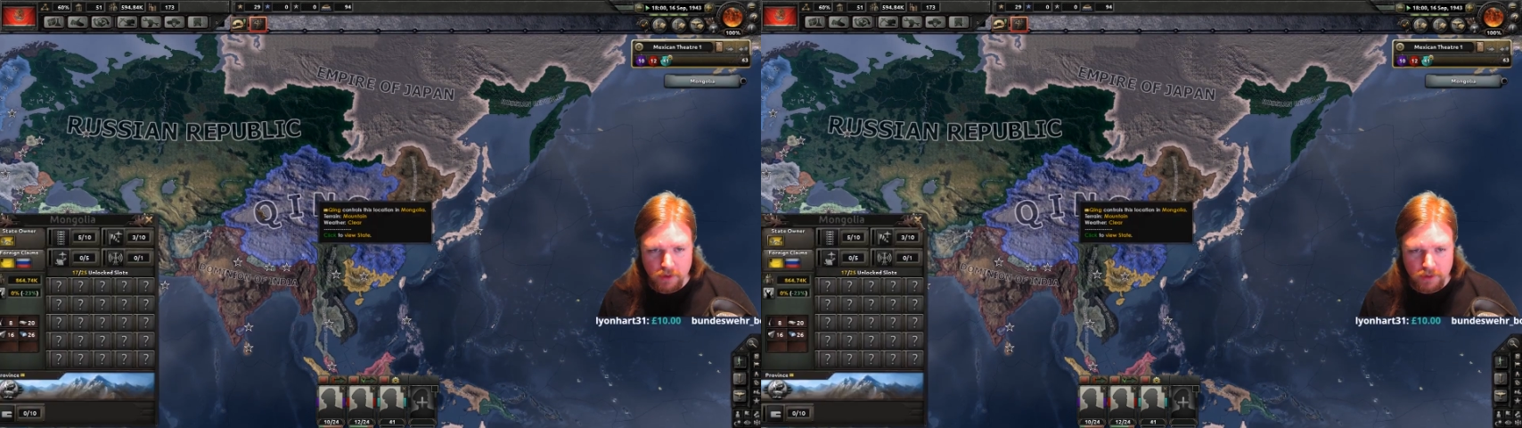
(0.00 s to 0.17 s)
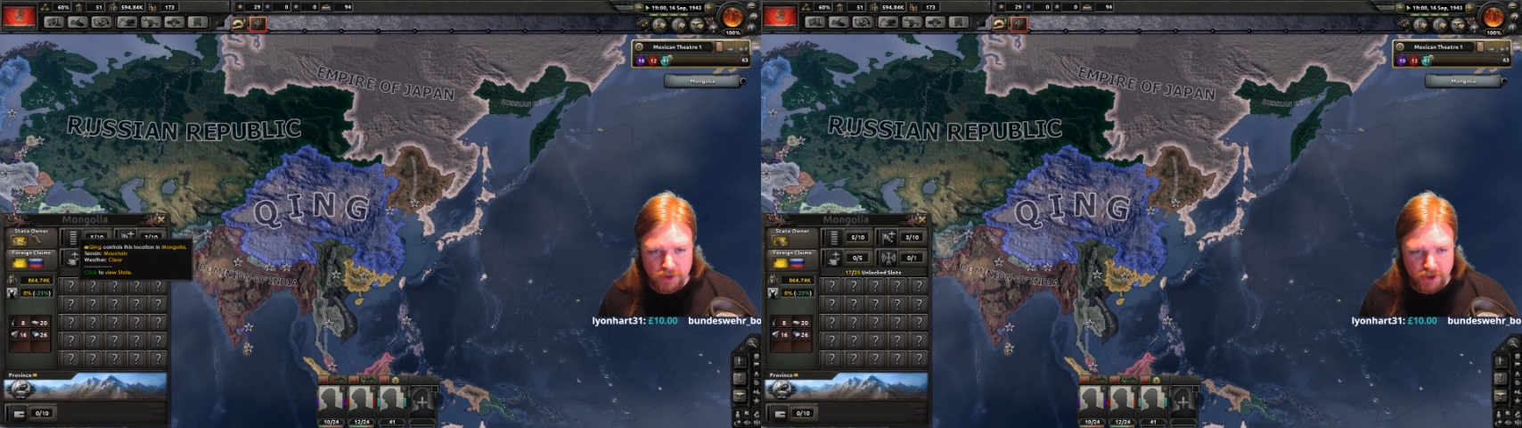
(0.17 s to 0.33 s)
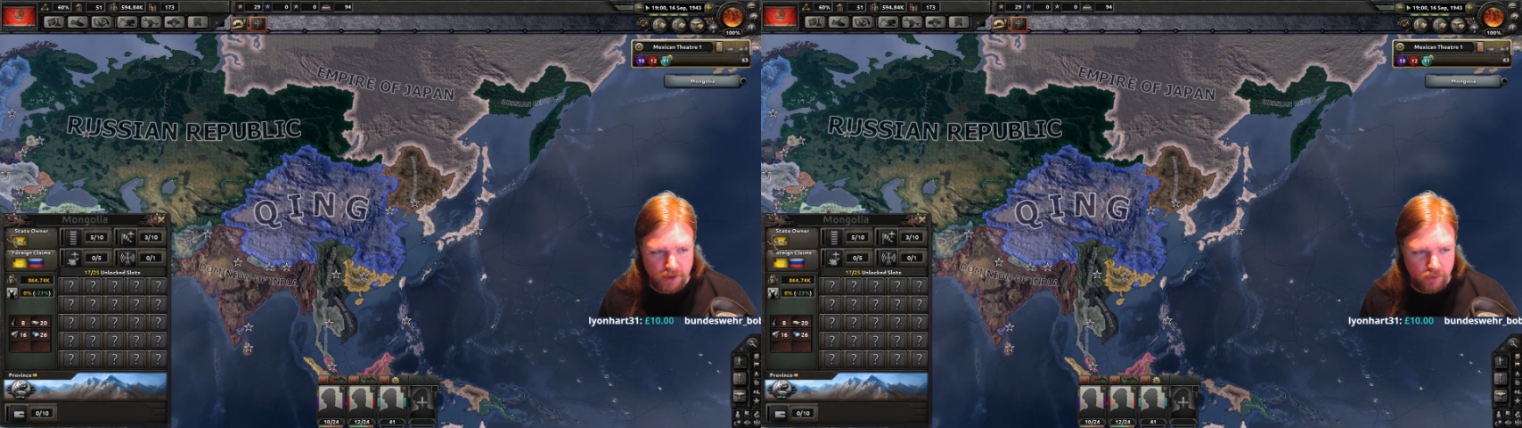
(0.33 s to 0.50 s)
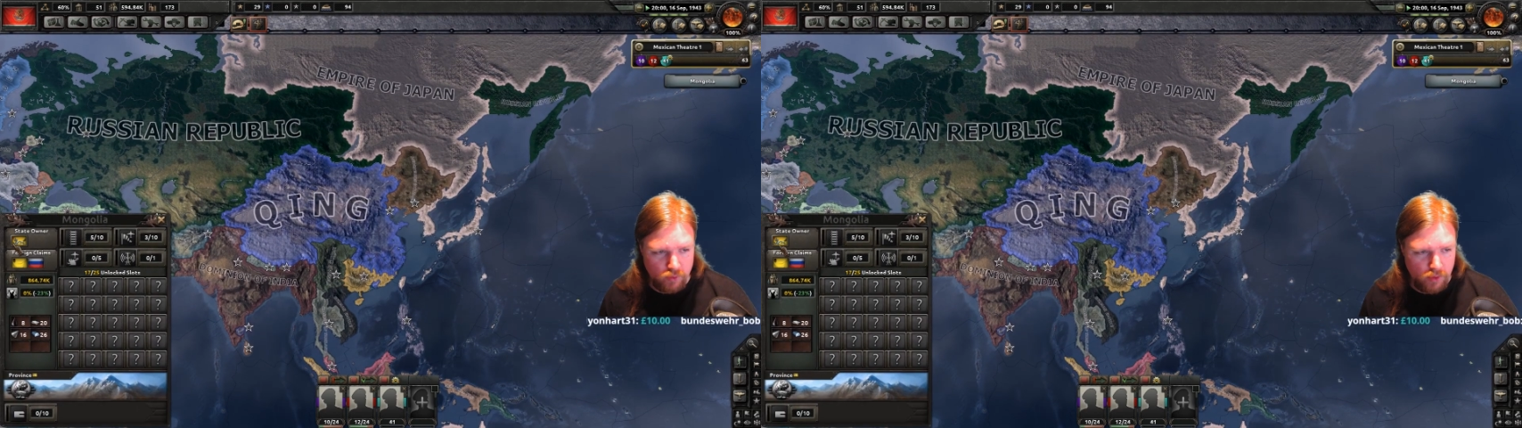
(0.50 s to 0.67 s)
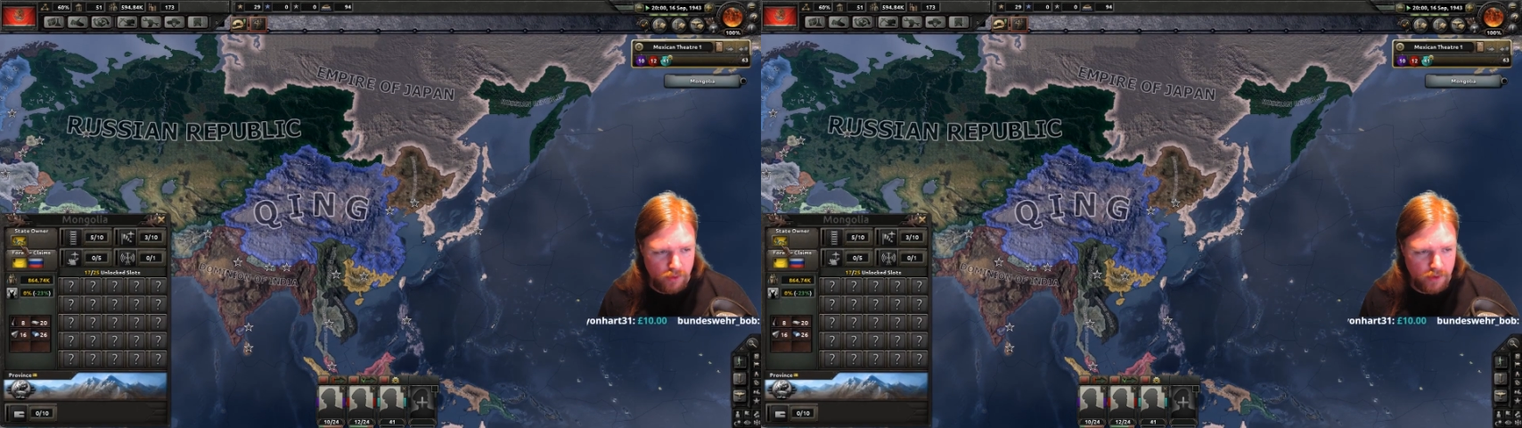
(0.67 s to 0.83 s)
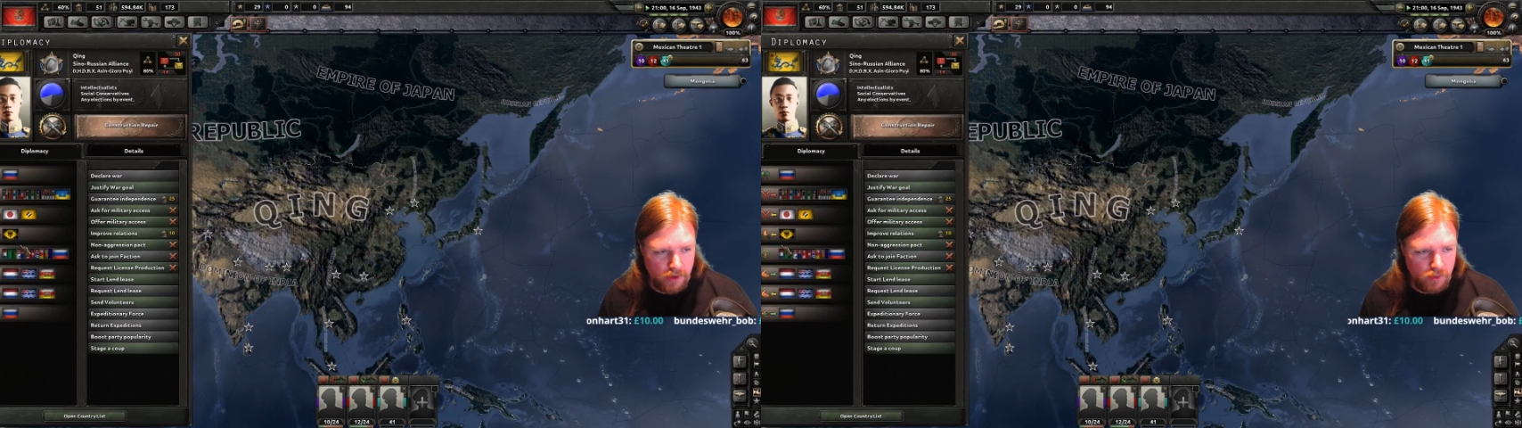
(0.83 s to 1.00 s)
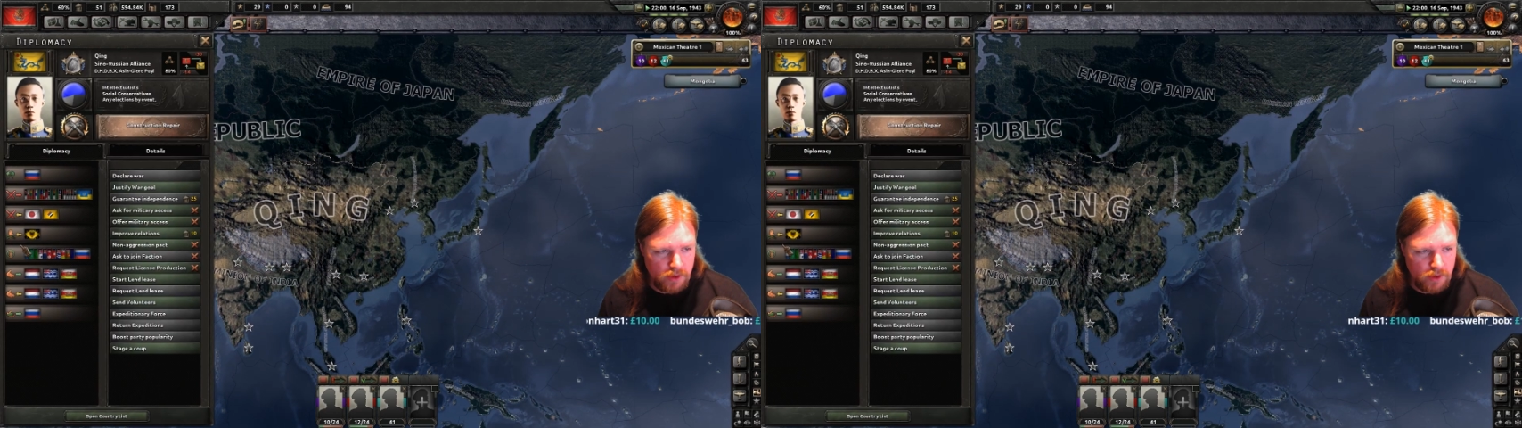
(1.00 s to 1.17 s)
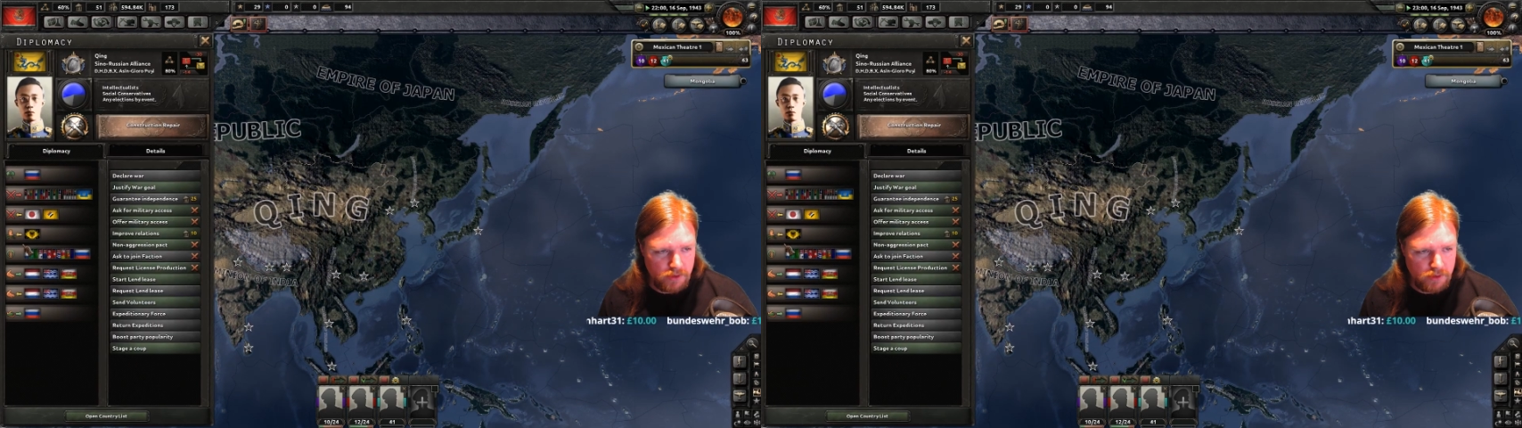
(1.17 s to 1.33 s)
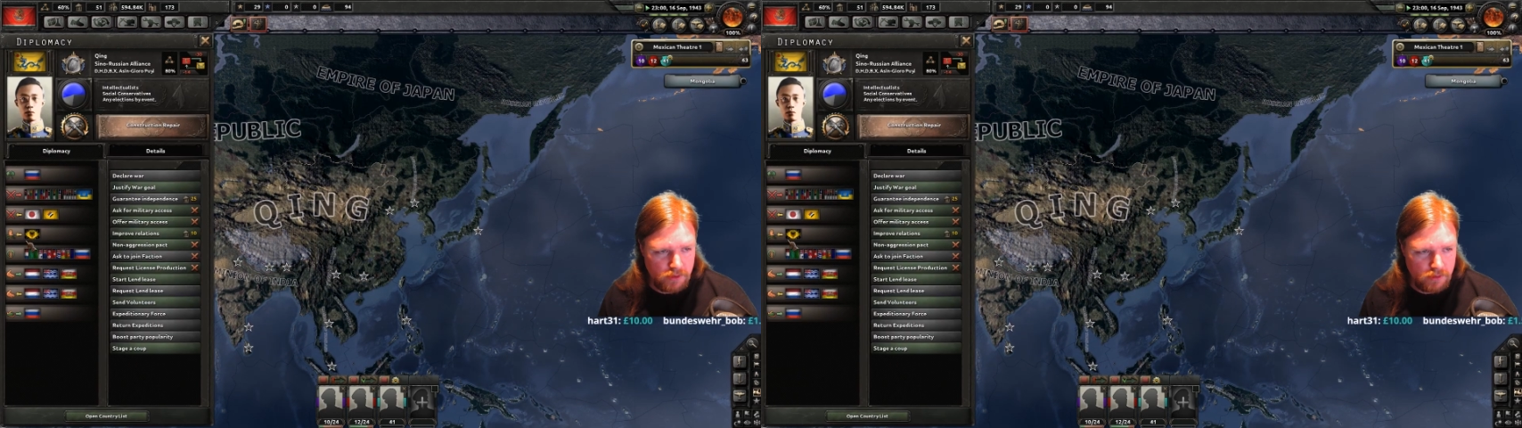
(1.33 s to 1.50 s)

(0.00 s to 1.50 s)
Is Qing at war with anyone else?